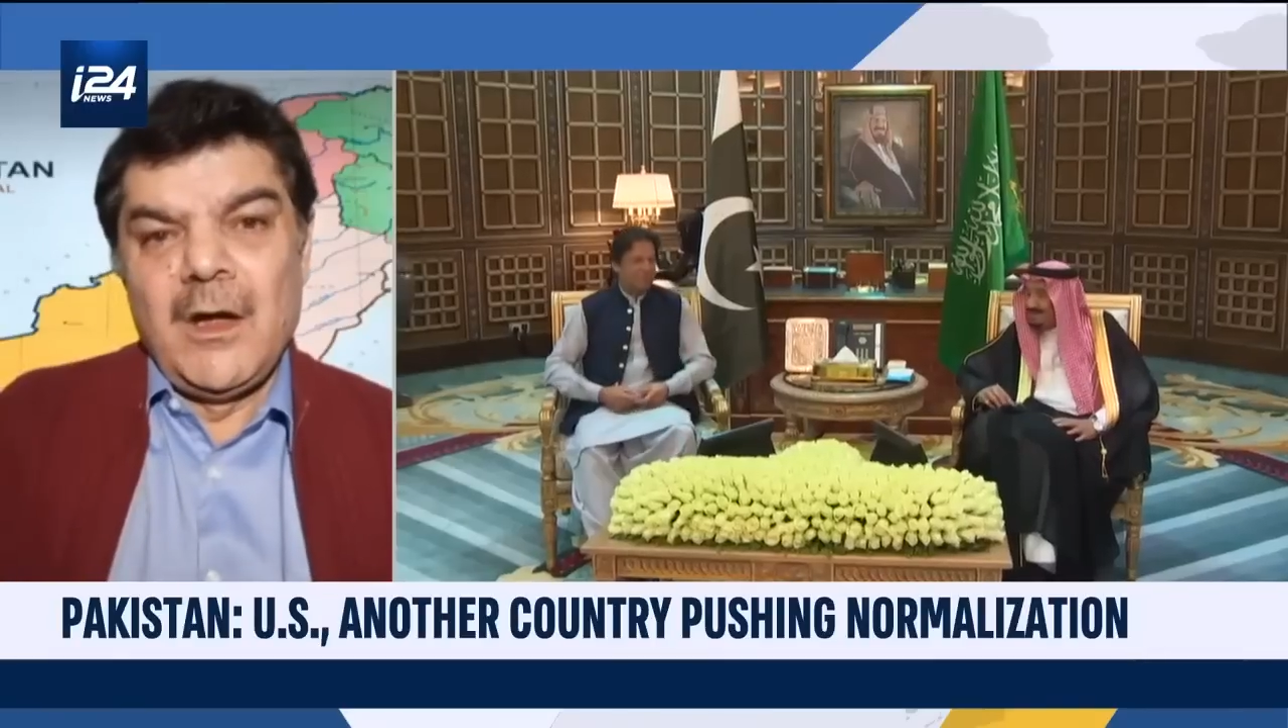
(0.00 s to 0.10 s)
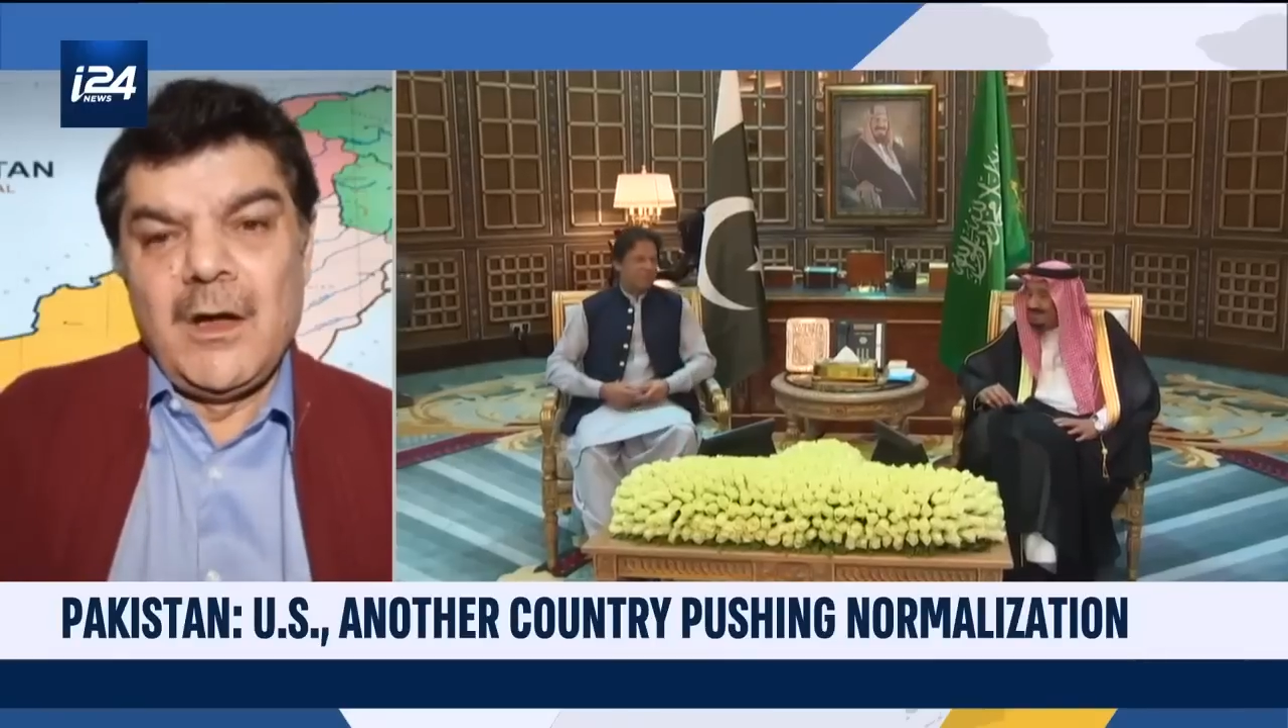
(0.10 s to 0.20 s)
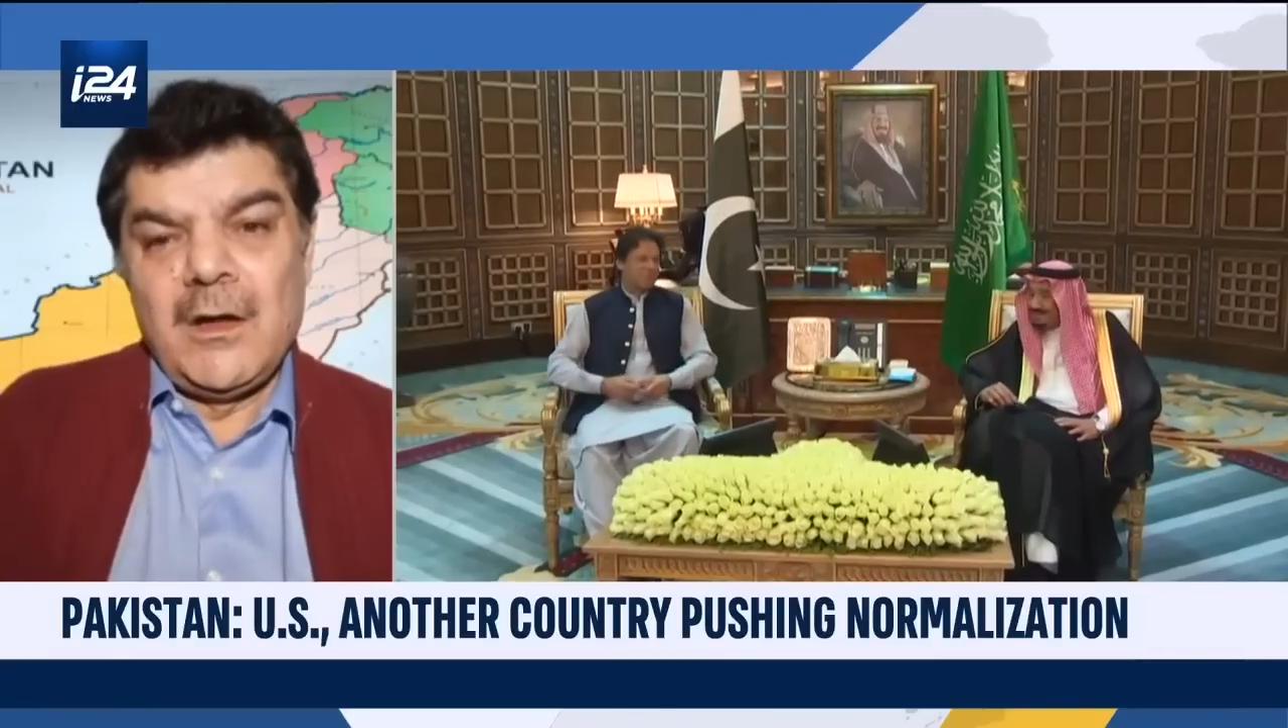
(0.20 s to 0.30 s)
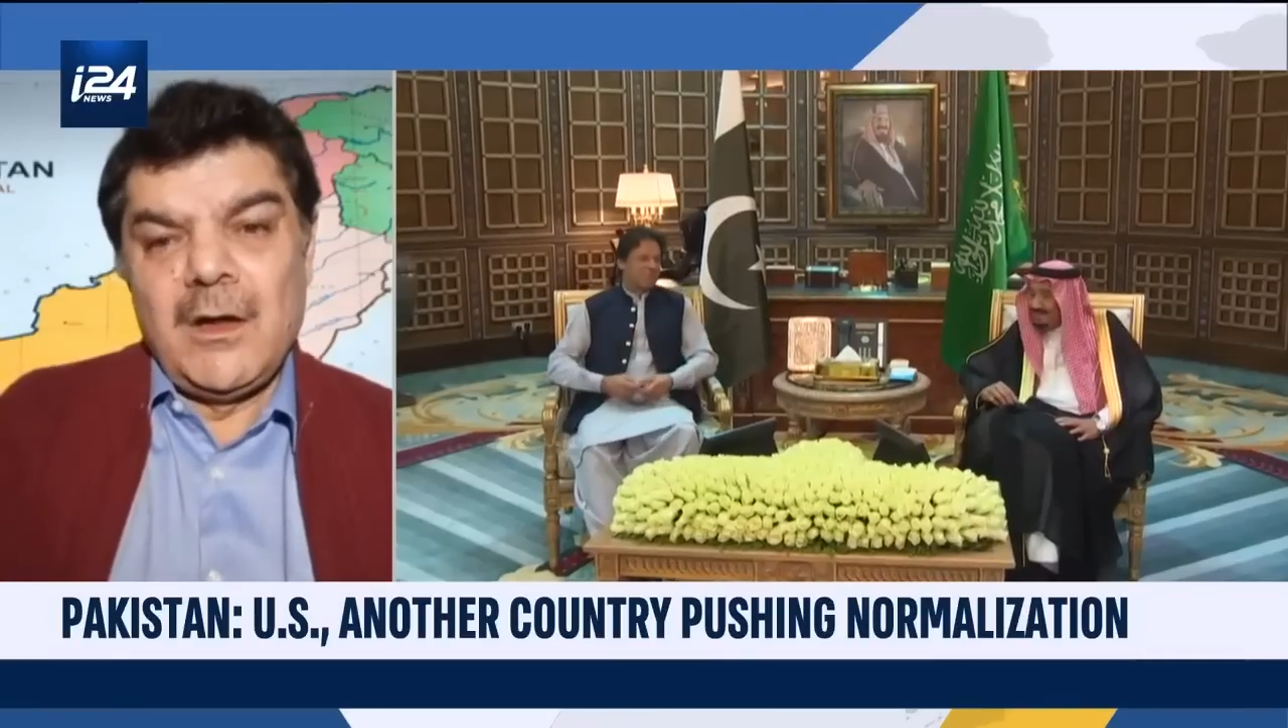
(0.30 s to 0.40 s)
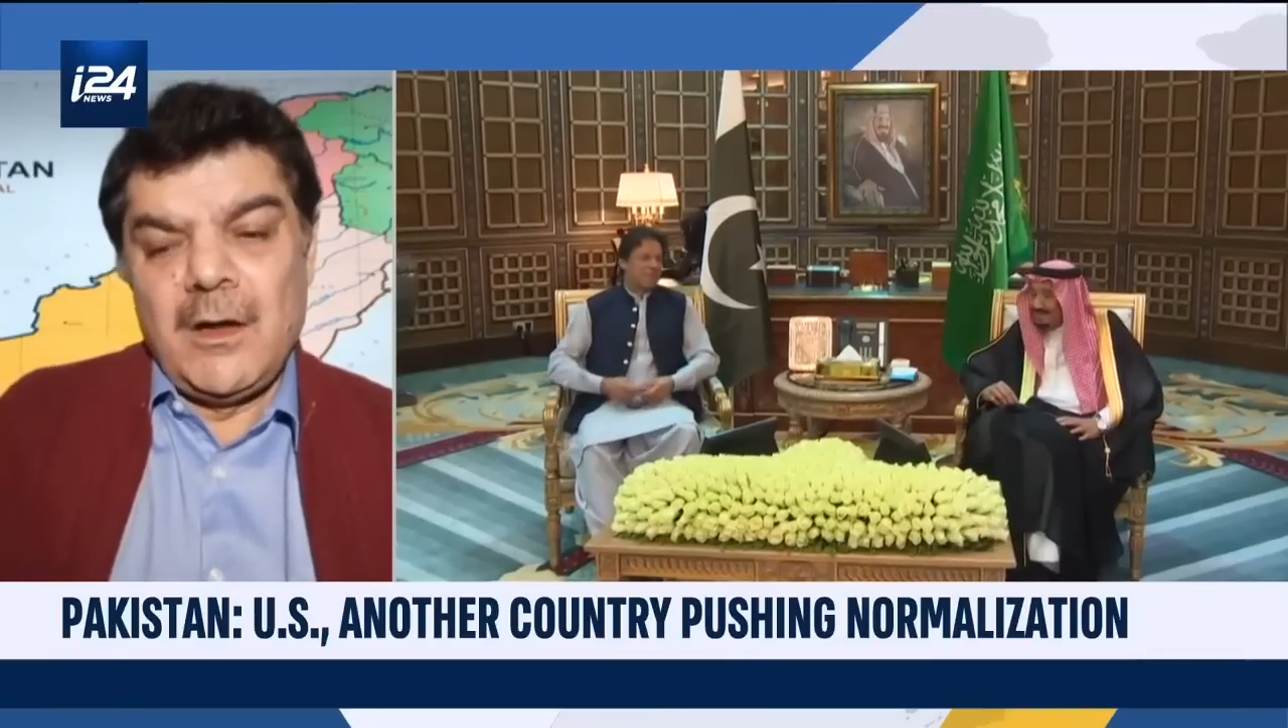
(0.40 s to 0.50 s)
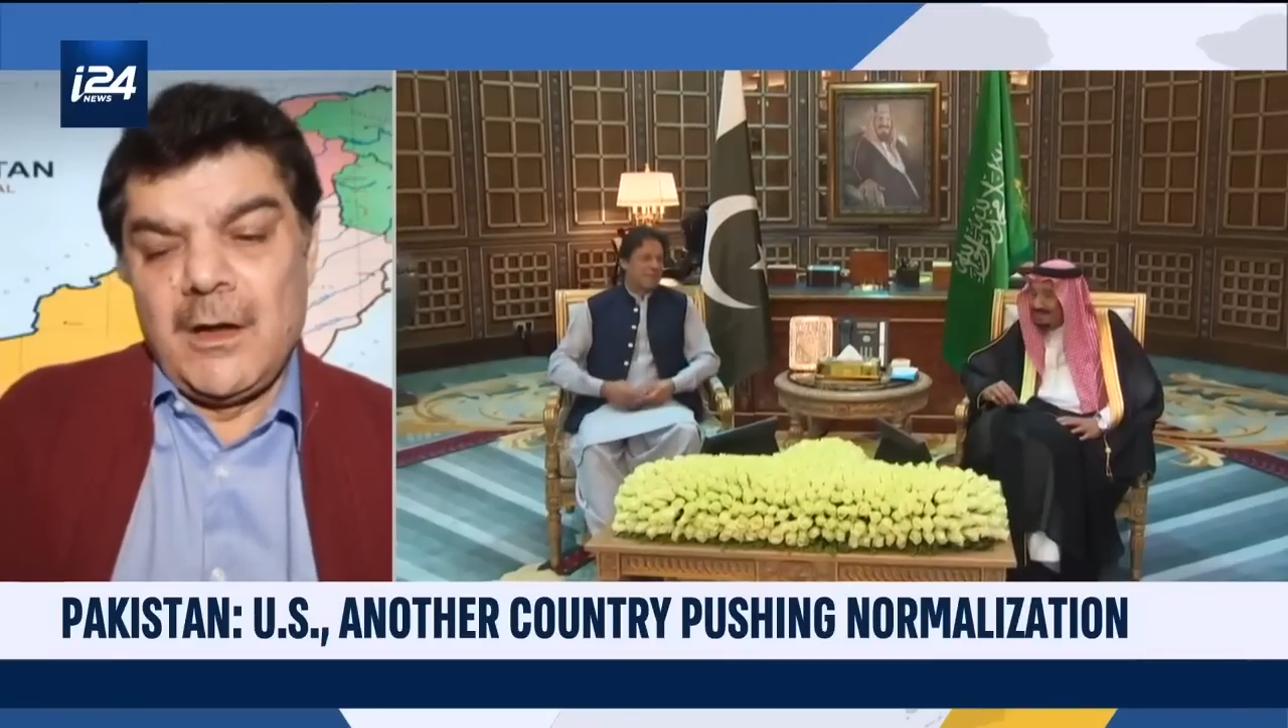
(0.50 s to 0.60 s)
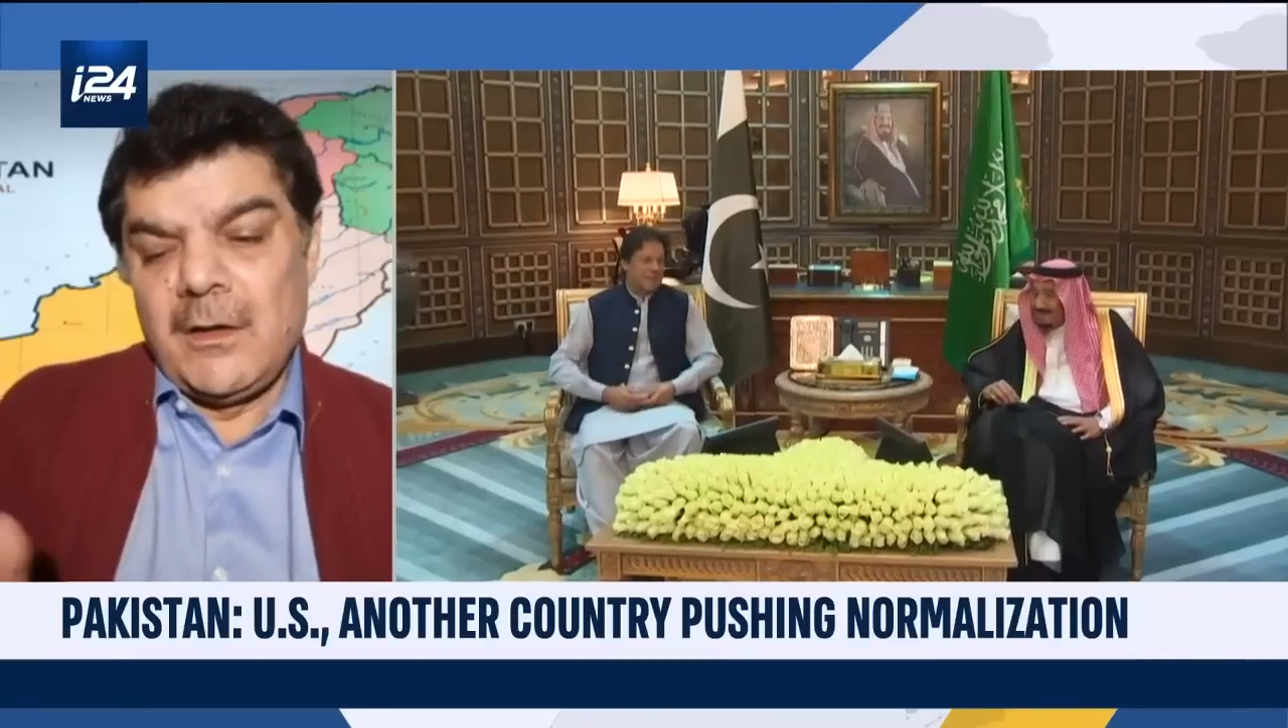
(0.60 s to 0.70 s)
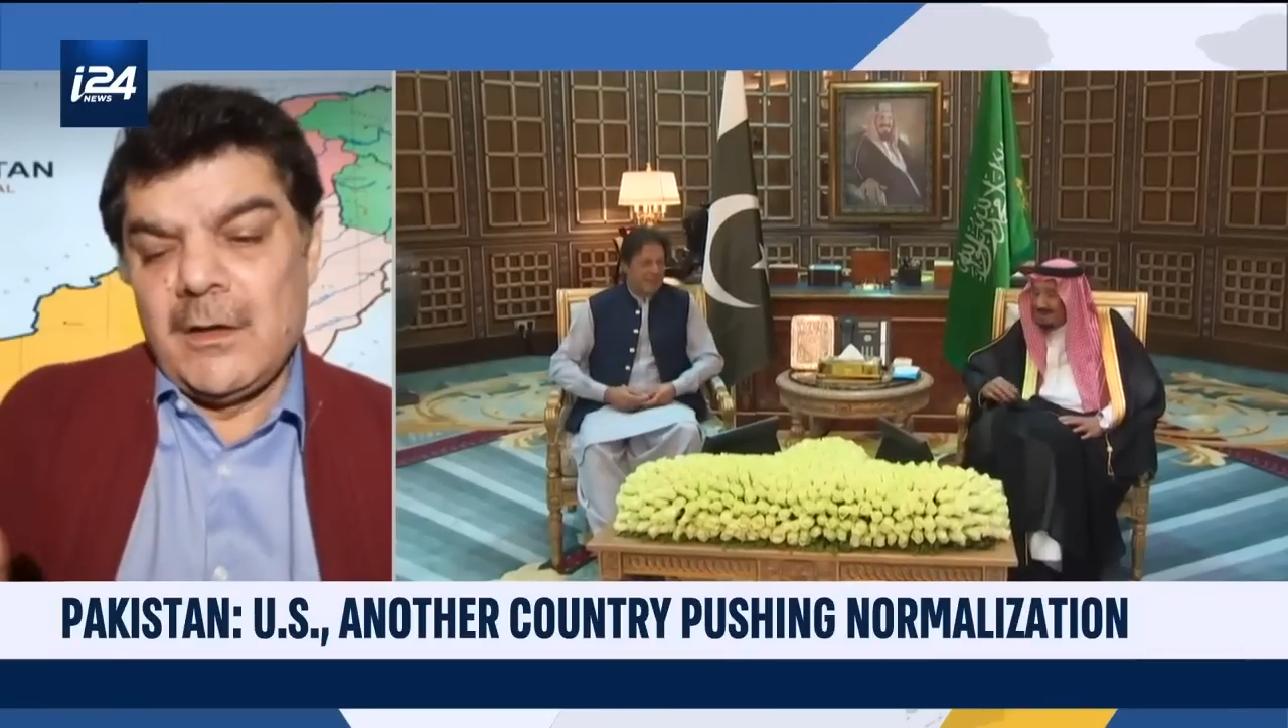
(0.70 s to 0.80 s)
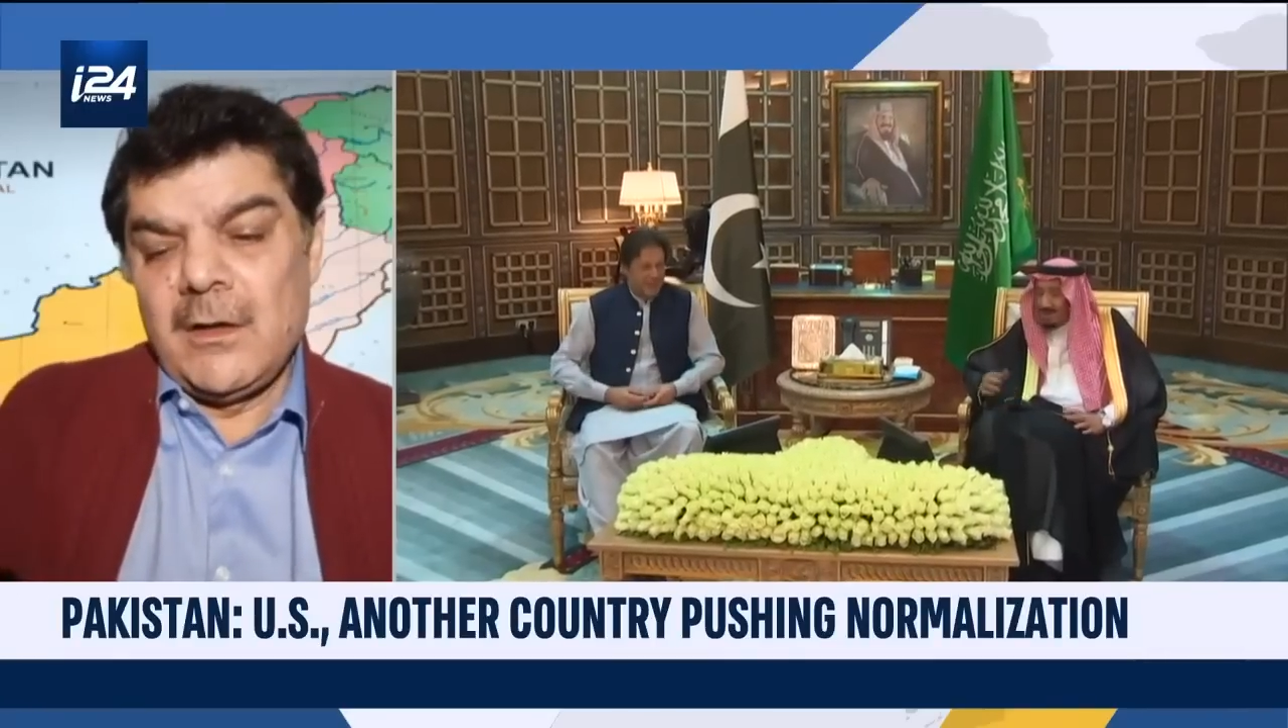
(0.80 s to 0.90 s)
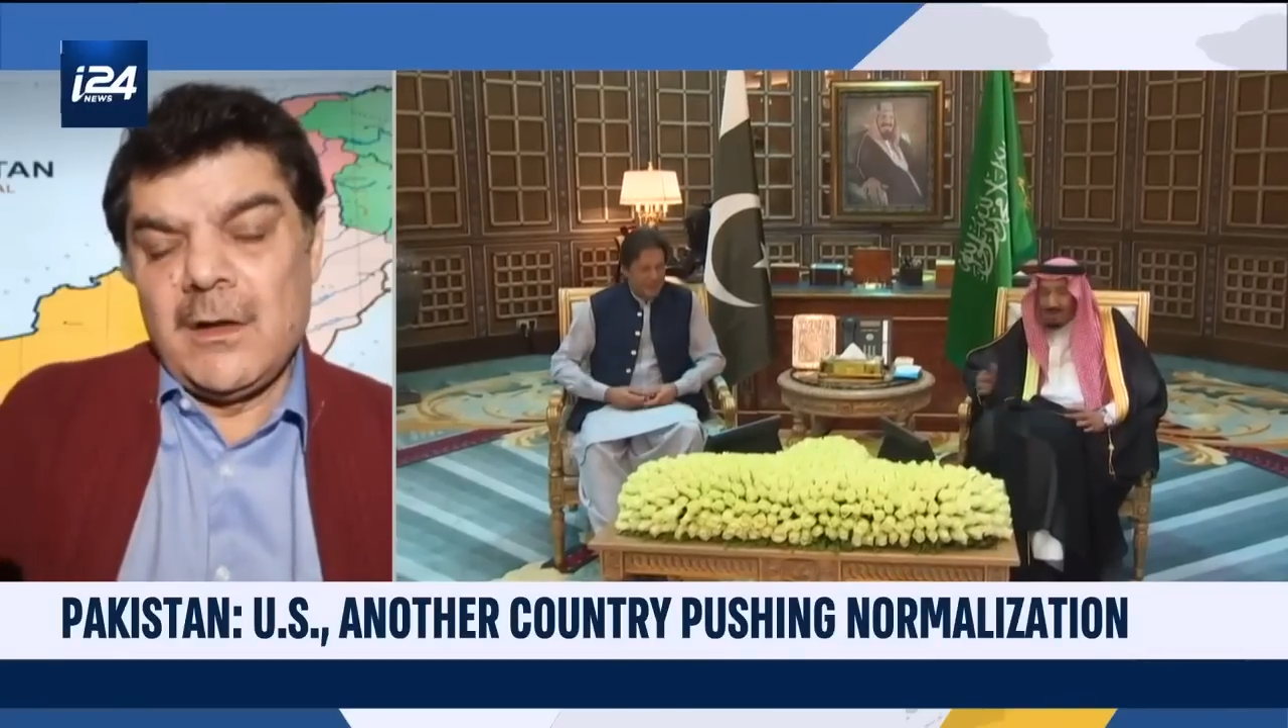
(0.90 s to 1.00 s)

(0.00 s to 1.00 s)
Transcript: Until